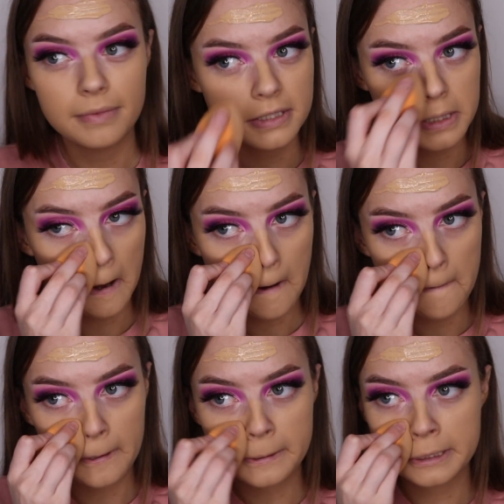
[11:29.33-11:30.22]
Let's
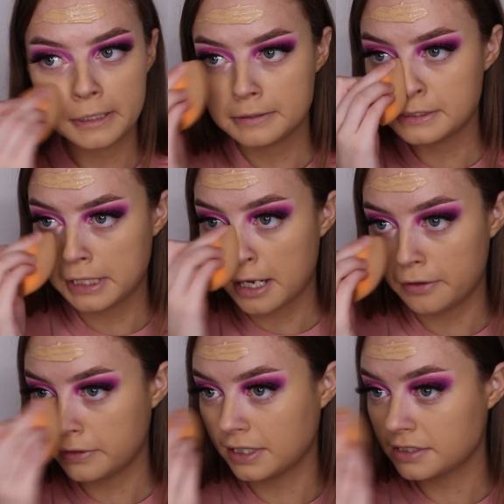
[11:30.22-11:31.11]
obviously see how
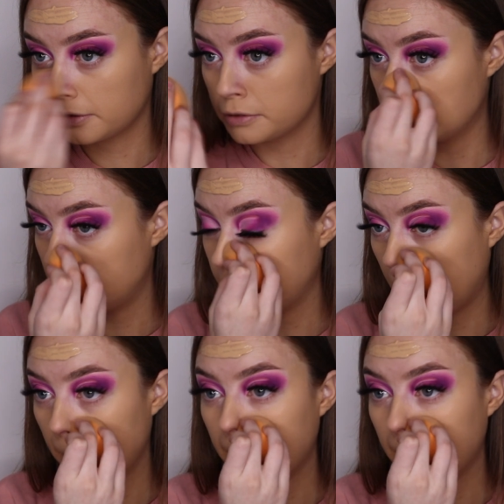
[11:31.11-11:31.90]
things go on top of it,